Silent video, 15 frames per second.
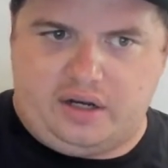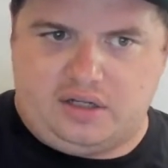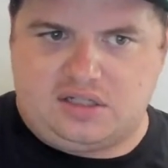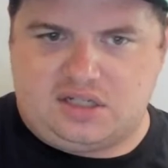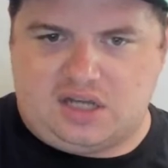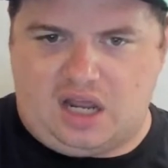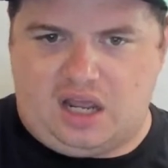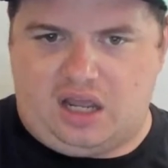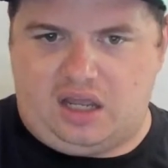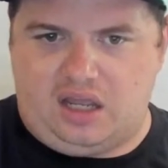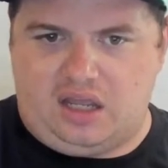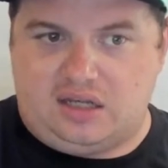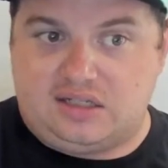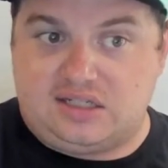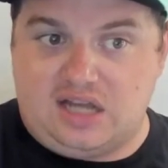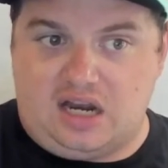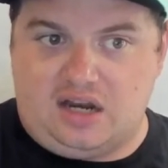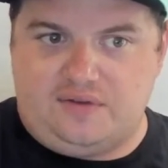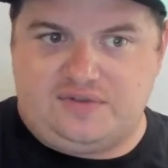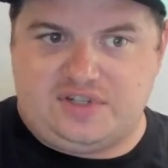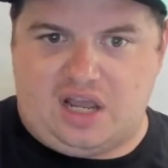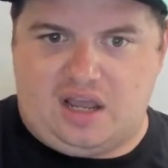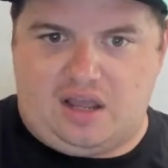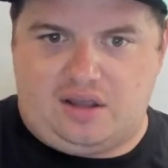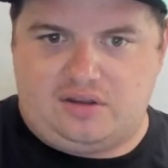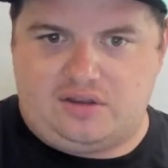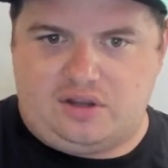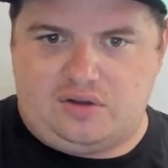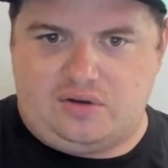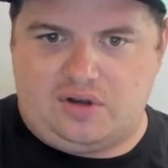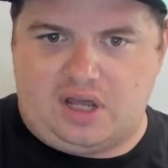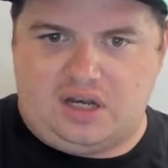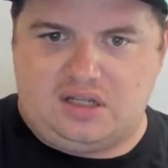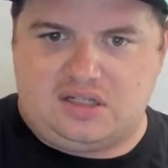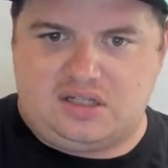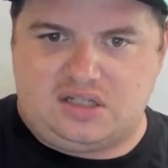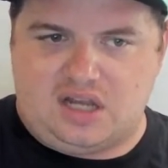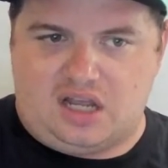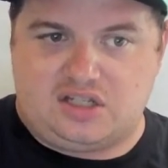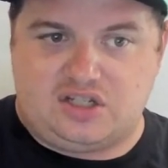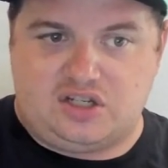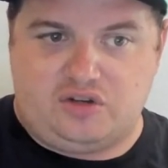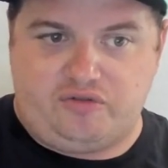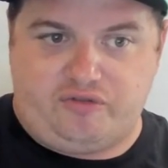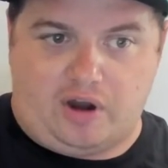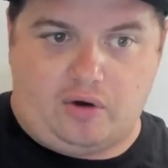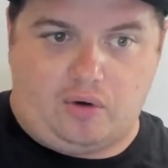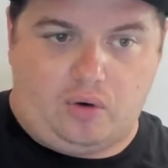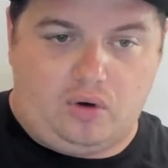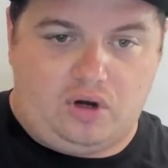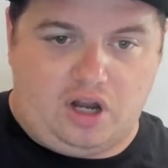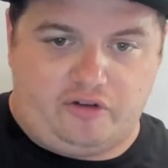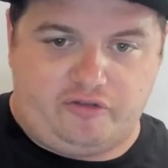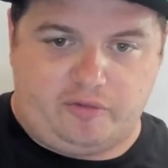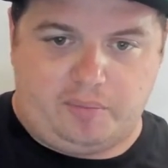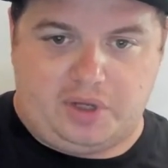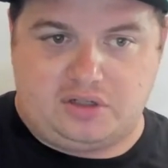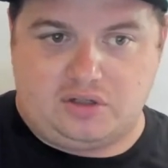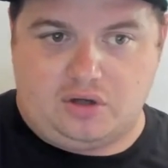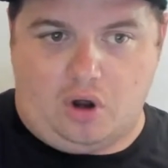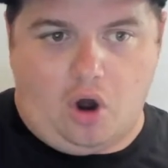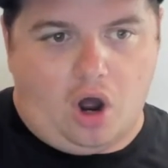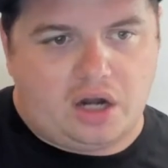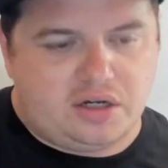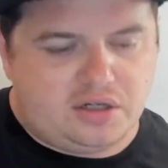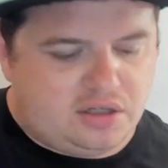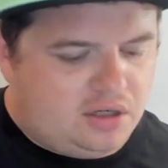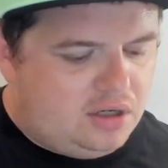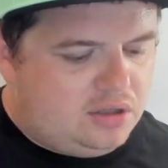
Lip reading: instead of saying the United States federal government ought.